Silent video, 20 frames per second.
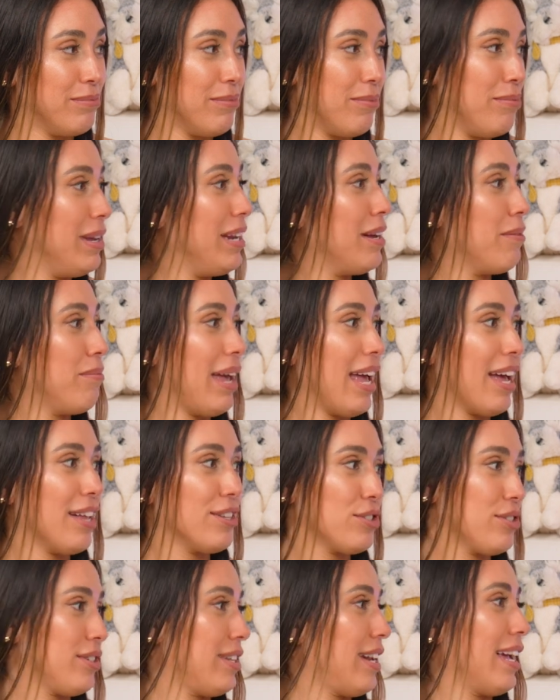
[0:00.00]
meet a man
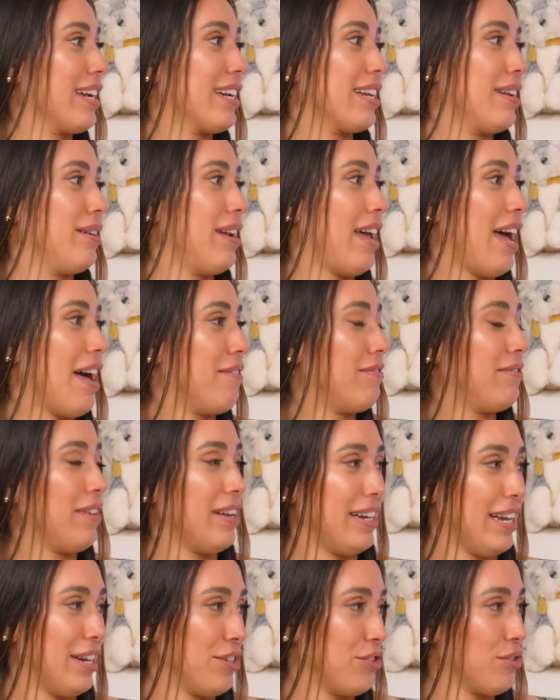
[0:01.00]
so that I can have
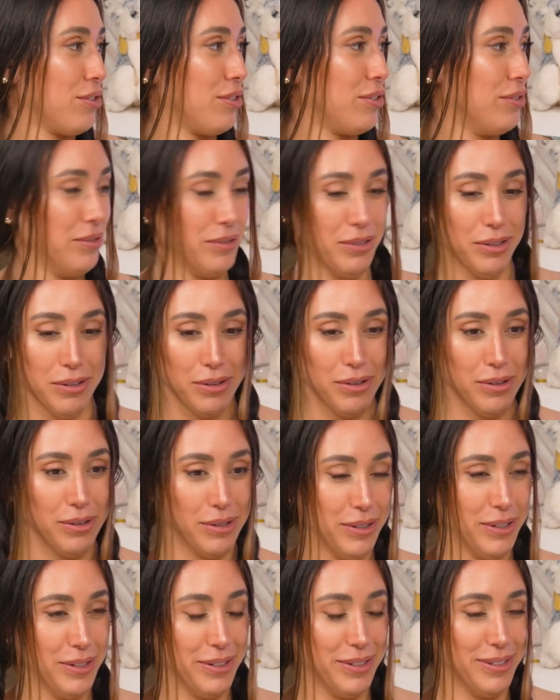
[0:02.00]
financial
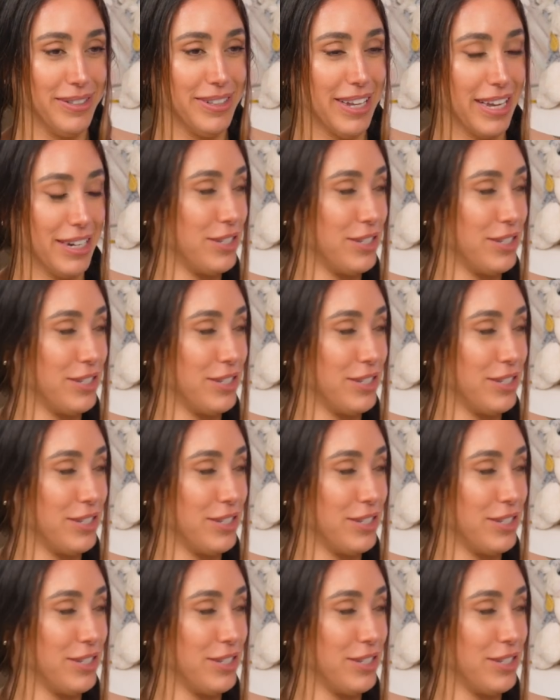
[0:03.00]
like